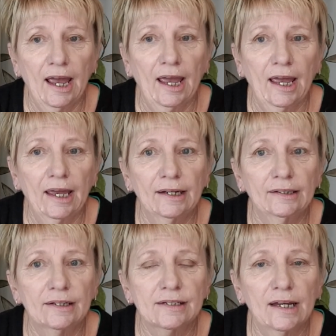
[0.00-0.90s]

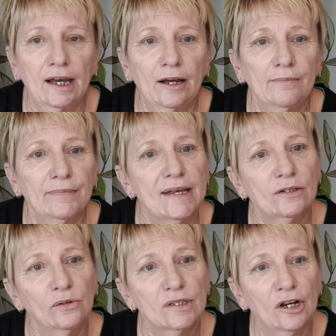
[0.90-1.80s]
and there's
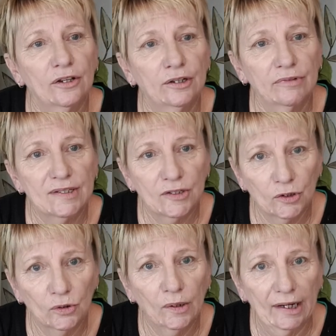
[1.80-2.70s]
also the
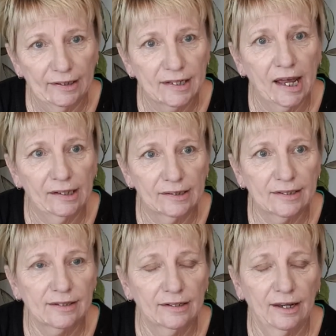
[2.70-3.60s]
Restore
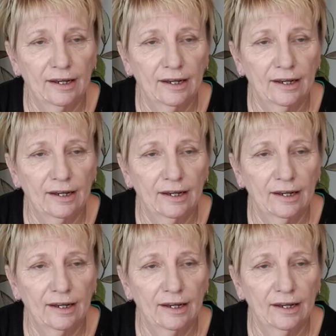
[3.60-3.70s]
Intense